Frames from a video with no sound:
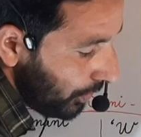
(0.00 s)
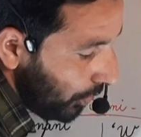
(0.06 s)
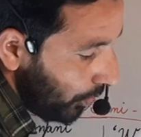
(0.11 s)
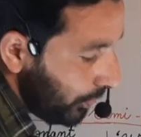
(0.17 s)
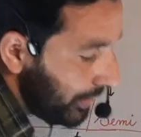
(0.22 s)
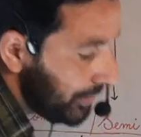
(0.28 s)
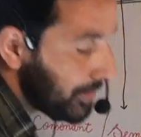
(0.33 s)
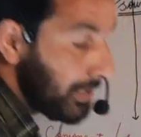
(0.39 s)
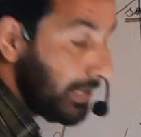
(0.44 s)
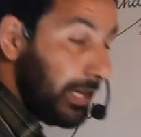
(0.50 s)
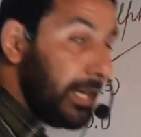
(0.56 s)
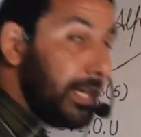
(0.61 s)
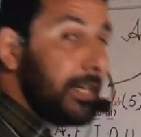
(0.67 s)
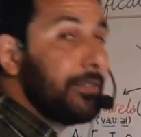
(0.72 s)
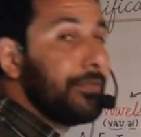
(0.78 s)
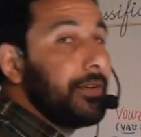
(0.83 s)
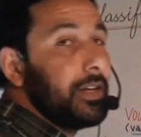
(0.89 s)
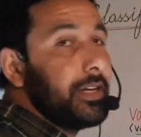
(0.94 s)
which
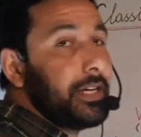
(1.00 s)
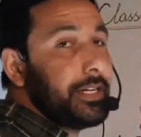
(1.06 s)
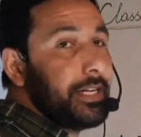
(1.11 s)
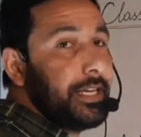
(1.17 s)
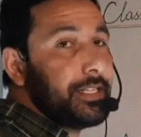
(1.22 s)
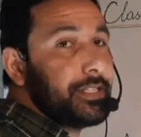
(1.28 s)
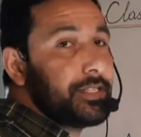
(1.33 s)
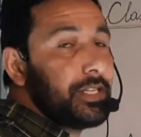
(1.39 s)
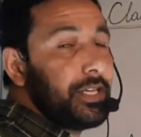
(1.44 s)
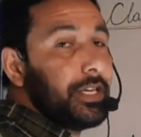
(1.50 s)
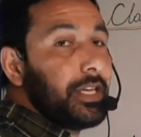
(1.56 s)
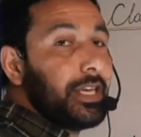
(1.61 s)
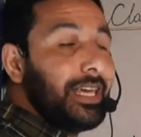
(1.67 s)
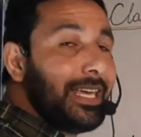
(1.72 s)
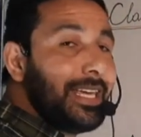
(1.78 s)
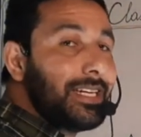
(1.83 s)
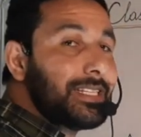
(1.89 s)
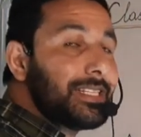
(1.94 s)
in phonetics
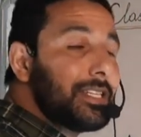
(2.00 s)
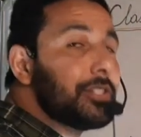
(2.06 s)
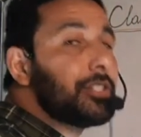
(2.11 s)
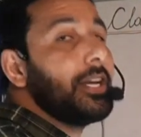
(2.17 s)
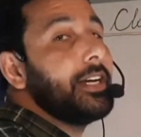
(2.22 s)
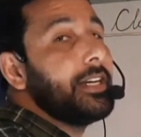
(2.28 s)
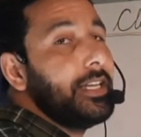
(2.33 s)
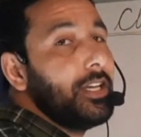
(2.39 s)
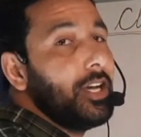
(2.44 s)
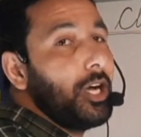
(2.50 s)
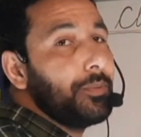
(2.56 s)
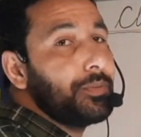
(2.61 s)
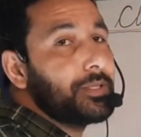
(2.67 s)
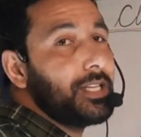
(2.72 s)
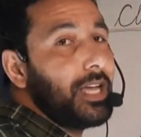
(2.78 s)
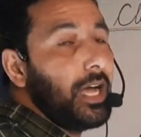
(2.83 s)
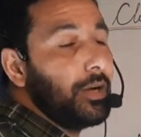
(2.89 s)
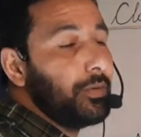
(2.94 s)
in study of
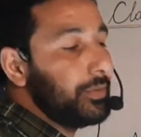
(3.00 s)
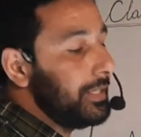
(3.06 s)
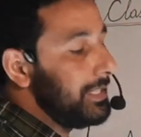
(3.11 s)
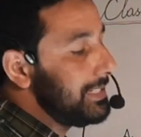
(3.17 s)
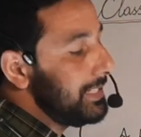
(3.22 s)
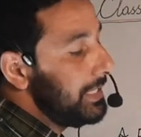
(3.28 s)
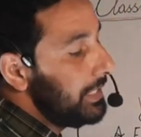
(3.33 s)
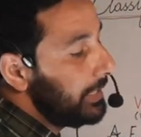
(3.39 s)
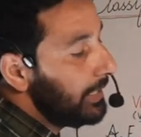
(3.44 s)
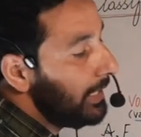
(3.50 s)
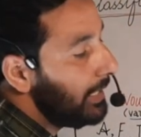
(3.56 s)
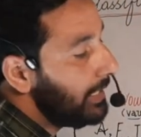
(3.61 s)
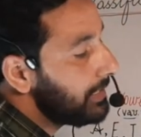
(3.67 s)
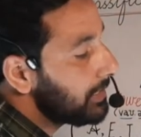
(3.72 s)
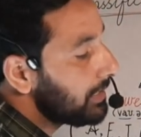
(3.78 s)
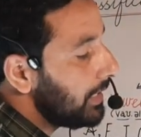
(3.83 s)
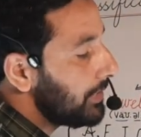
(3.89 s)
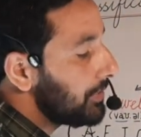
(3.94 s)
sound is,
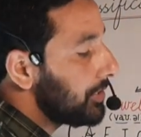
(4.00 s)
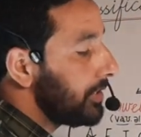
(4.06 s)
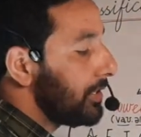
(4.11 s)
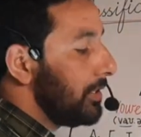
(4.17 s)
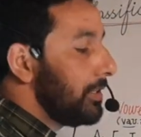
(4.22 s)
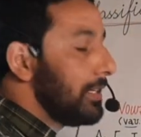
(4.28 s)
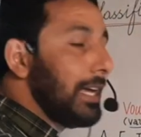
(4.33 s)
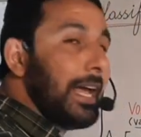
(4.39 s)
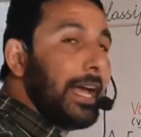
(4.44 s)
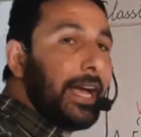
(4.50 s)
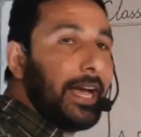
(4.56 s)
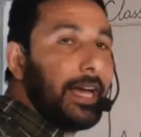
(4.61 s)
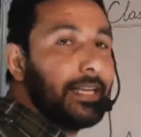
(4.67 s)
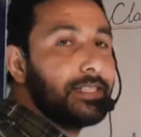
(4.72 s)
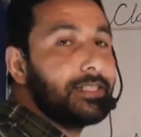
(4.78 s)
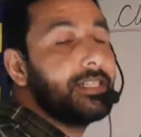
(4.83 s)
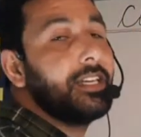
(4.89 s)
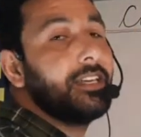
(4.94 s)
is considered
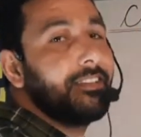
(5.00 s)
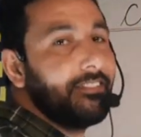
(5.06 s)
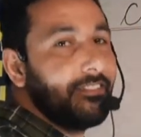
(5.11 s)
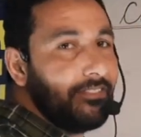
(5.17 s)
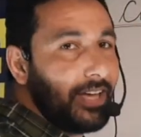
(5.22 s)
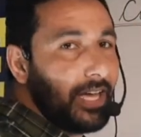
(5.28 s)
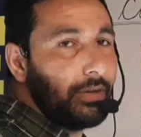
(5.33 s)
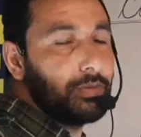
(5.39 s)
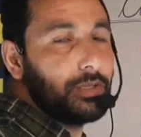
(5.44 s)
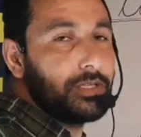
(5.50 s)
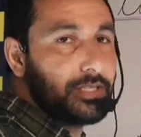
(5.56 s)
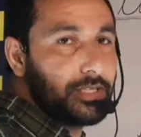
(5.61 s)
as vowel